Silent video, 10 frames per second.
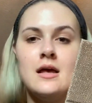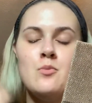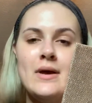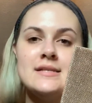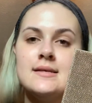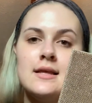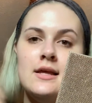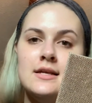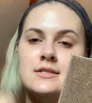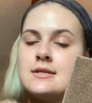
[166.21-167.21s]
I'm
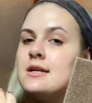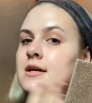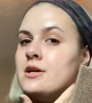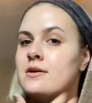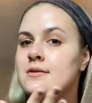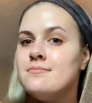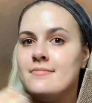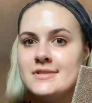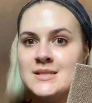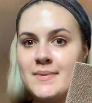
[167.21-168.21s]
basically just gonna
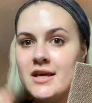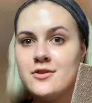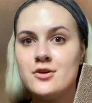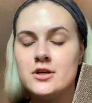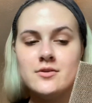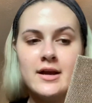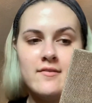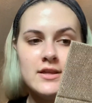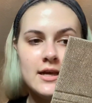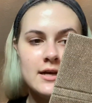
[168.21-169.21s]
speed through
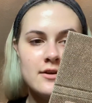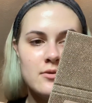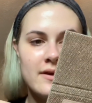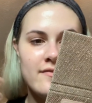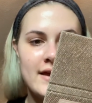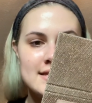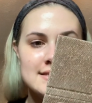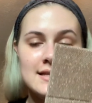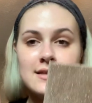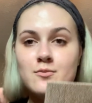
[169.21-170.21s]
everything I do on my face,
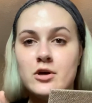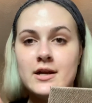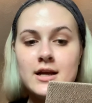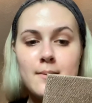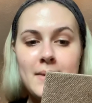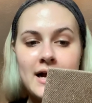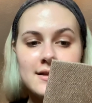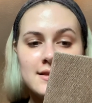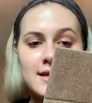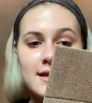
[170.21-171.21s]
and then we're gonna come back
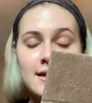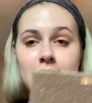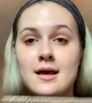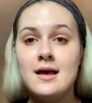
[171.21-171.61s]
in the